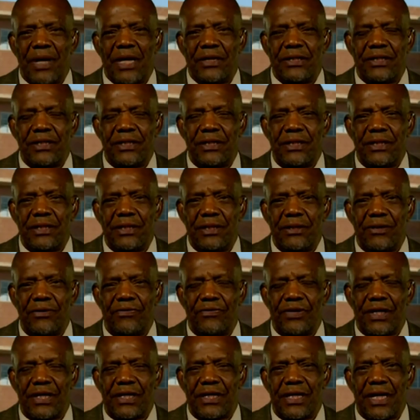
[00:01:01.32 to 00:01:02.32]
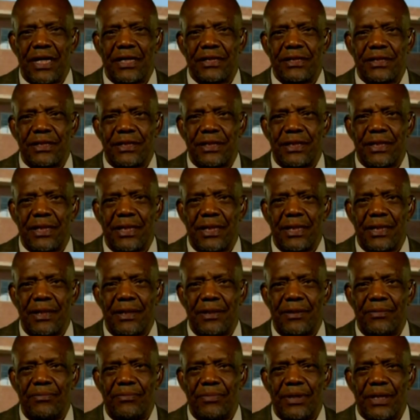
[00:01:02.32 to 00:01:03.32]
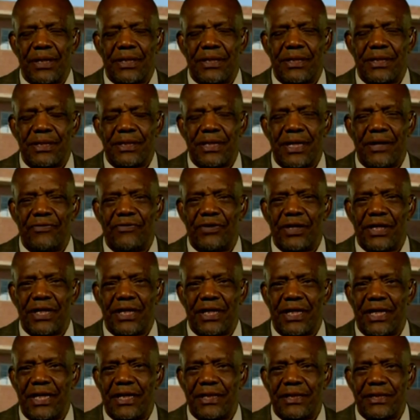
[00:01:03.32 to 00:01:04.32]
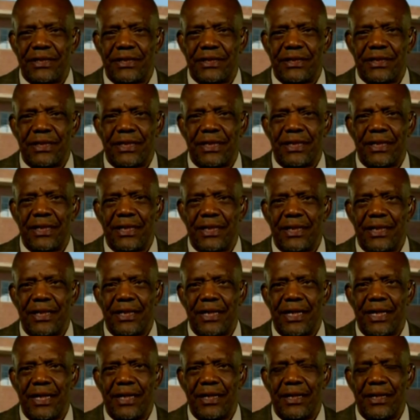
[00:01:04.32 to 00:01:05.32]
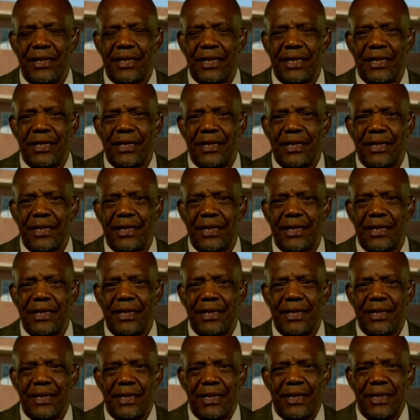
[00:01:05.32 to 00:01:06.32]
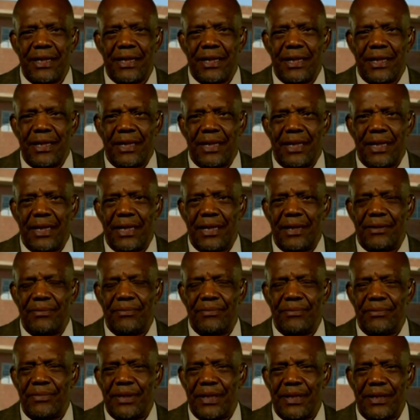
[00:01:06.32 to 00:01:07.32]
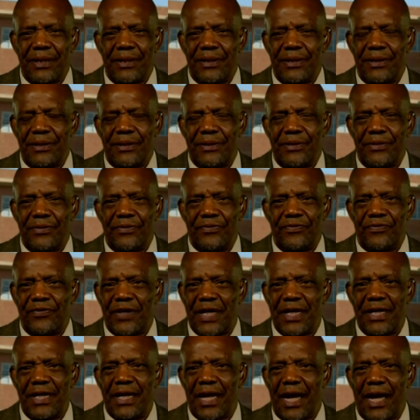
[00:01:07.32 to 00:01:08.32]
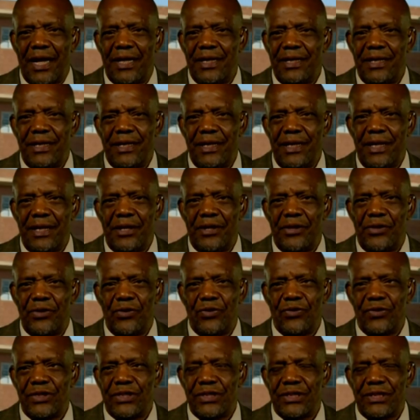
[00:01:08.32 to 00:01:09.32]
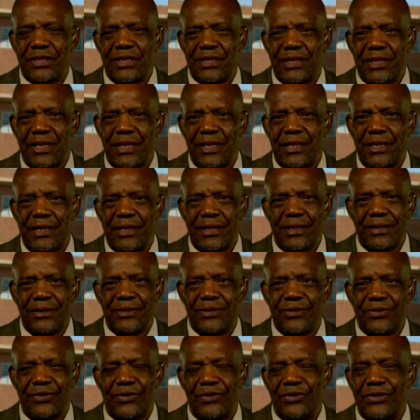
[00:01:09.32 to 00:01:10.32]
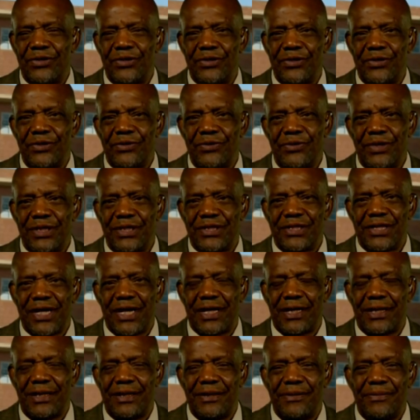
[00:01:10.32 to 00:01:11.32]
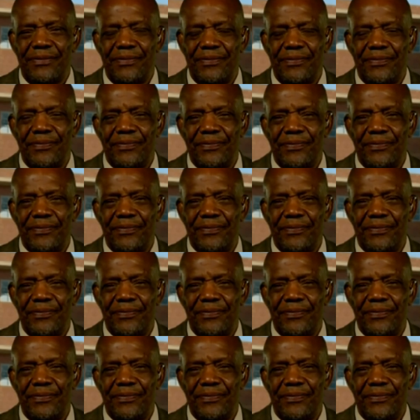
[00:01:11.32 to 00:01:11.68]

the immensity of the task uh, but nevertheless, uh, I think uh, I'm fairly highly enthused for struggle.